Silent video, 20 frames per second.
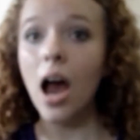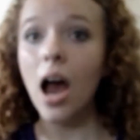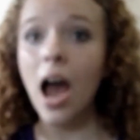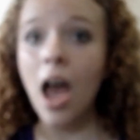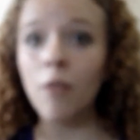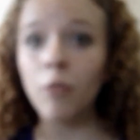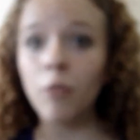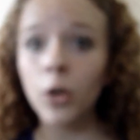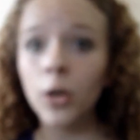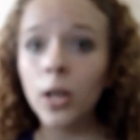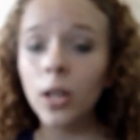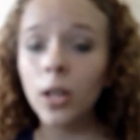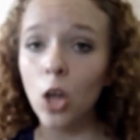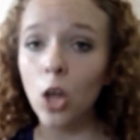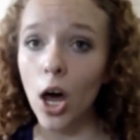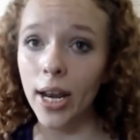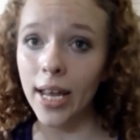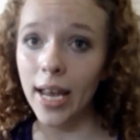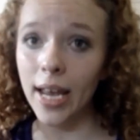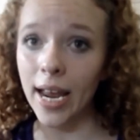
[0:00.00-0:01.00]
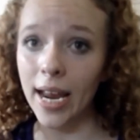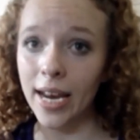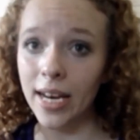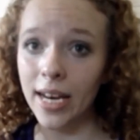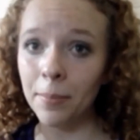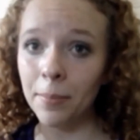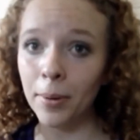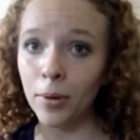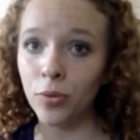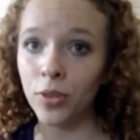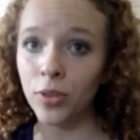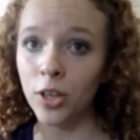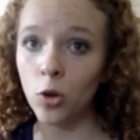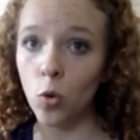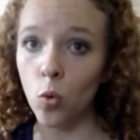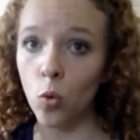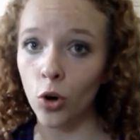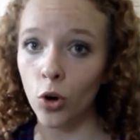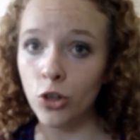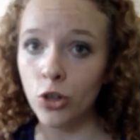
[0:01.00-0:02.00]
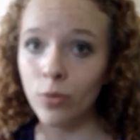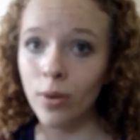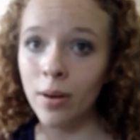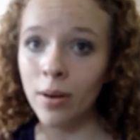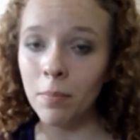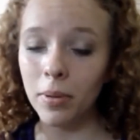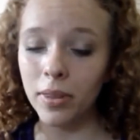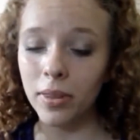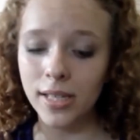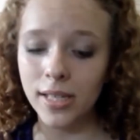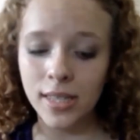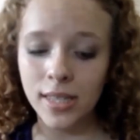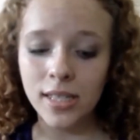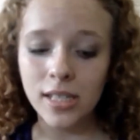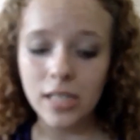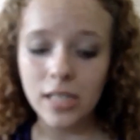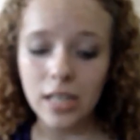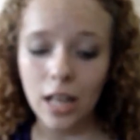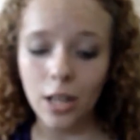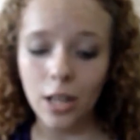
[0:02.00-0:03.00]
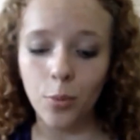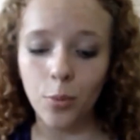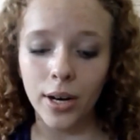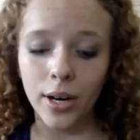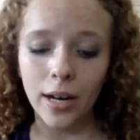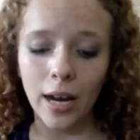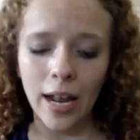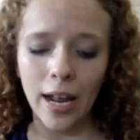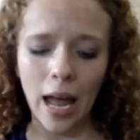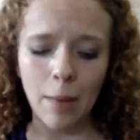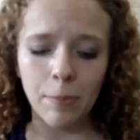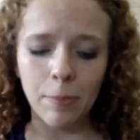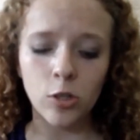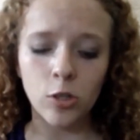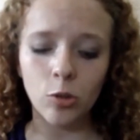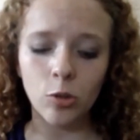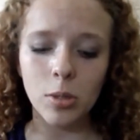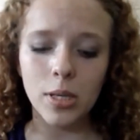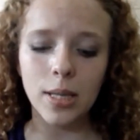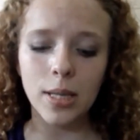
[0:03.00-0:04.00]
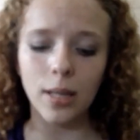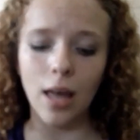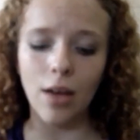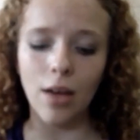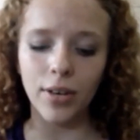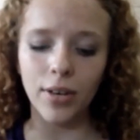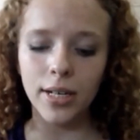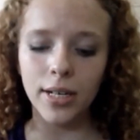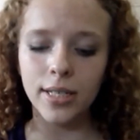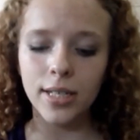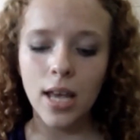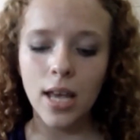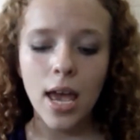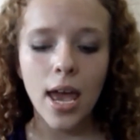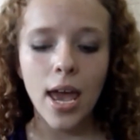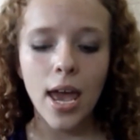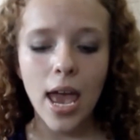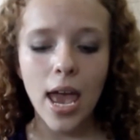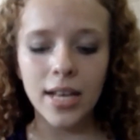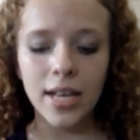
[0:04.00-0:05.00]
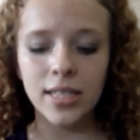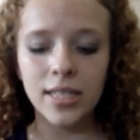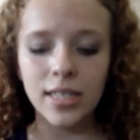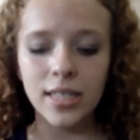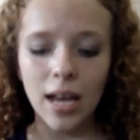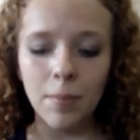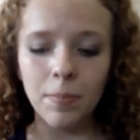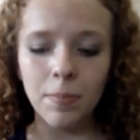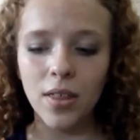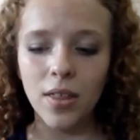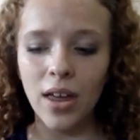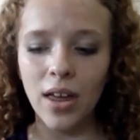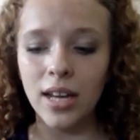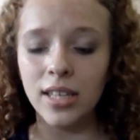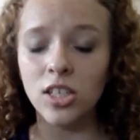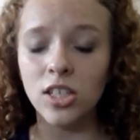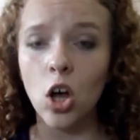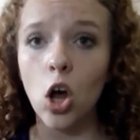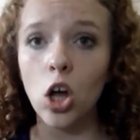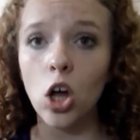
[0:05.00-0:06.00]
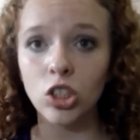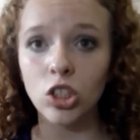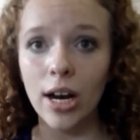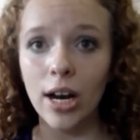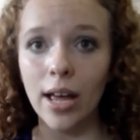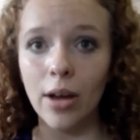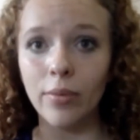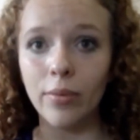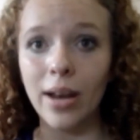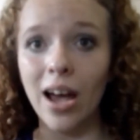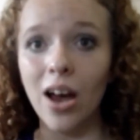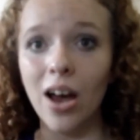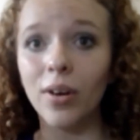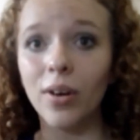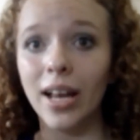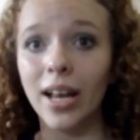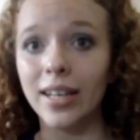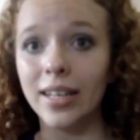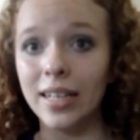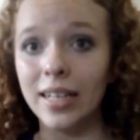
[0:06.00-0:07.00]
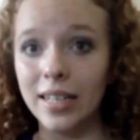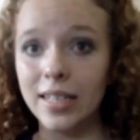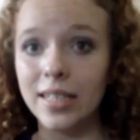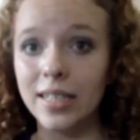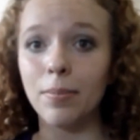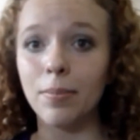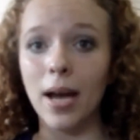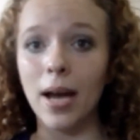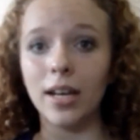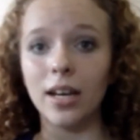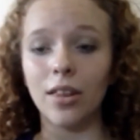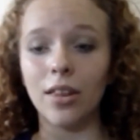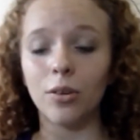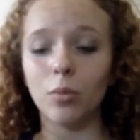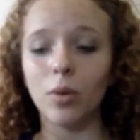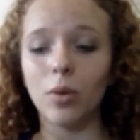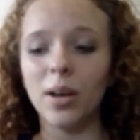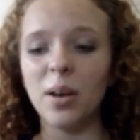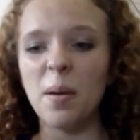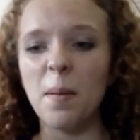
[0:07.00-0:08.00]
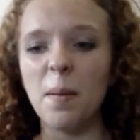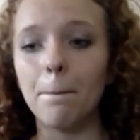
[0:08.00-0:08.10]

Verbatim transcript: I've heard a lot of hate about the orange one, but this is the yellow one and I absolutely love it, except that it's all dried out now and I need to buy another one,